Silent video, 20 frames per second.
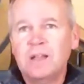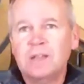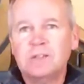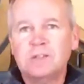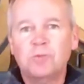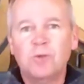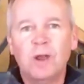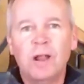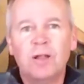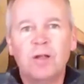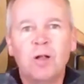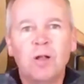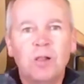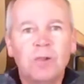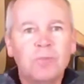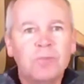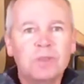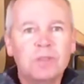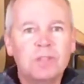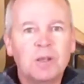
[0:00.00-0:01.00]
what I call
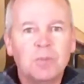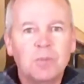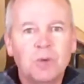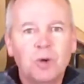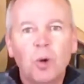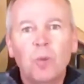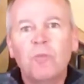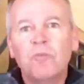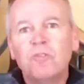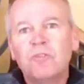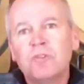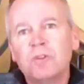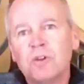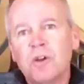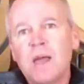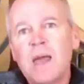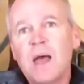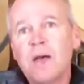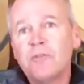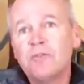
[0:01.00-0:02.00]
some oomph or
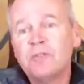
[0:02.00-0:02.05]
heft.